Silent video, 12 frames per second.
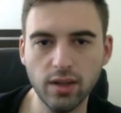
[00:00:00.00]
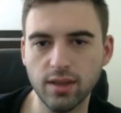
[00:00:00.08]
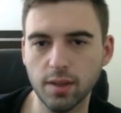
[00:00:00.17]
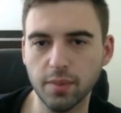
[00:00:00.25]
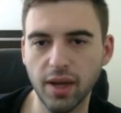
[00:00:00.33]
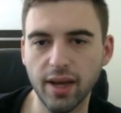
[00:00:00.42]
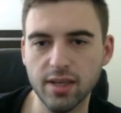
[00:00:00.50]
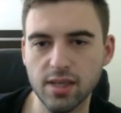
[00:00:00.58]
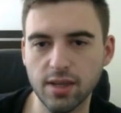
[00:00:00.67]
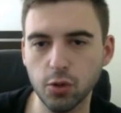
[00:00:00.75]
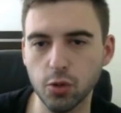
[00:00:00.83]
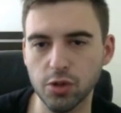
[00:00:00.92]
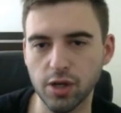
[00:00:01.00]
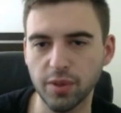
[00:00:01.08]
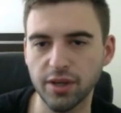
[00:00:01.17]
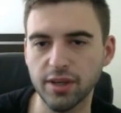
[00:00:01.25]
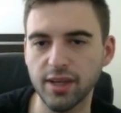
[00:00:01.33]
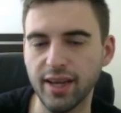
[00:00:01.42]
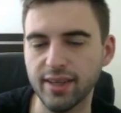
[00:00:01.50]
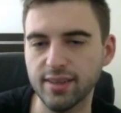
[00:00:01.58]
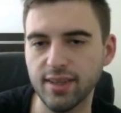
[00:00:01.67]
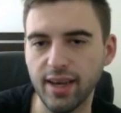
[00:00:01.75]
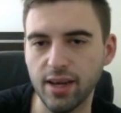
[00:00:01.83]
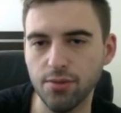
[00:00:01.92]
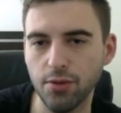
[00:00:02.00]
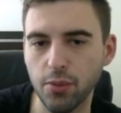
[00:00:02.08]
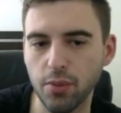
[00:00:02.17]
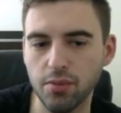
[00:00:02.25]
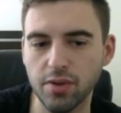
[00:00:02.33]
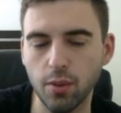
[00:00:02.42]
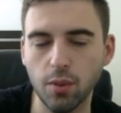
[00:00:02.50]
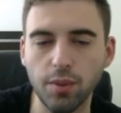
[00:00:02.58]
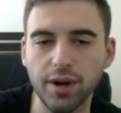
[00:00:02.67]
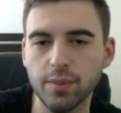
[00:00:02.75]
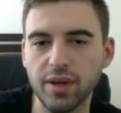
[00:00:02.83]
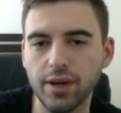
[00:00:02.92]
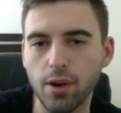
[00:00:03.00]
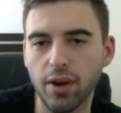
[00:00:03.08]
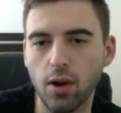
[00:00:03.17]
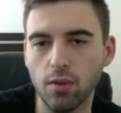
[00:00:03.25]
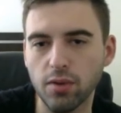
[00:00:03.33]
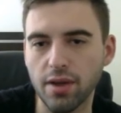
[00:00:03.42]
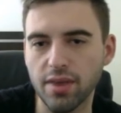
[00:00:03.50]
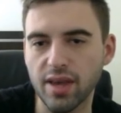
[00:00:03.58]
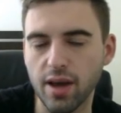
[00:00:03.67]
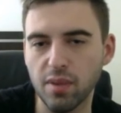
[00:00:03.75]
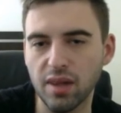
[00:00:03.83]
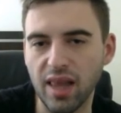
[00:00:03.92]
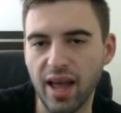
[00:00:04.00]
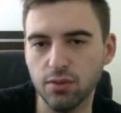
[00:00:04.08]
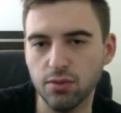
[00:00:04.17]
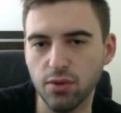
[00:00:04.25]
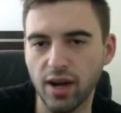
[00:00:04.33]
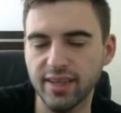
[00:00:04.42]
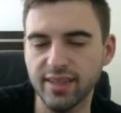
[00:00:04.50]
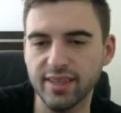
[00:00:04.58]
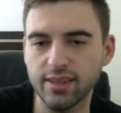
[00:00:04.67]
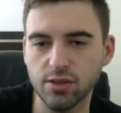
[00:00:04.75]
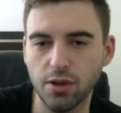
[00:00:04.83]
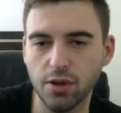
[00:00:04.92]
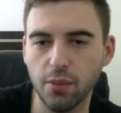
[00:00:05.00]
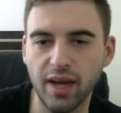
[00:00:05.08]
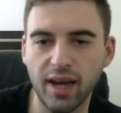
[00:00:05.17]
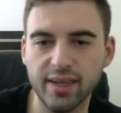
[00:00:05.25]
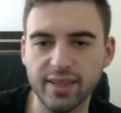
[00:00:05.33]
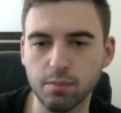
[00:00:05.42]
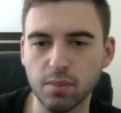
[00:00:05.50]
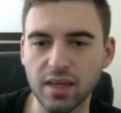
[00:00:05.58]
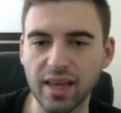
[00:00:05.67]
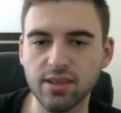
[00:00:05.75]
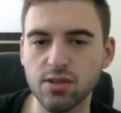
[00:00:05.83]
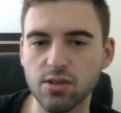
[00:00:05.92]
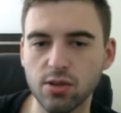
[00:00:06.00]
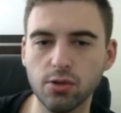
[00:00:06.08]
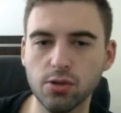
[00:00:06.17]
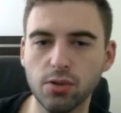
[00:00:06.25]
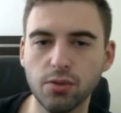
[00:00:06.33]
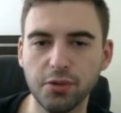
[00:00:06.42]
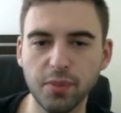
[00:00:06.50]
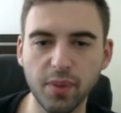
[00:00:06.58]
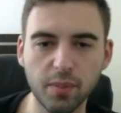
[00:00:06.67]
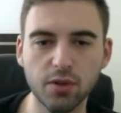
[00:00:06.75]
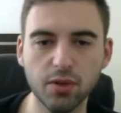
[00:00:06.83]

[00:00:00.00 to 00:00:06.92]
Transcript: What is up guys, EvilDoUsHarm here today, and today I have for you a video where we're going to be going over the Black Friday deals going on in Blade & Soul. So if you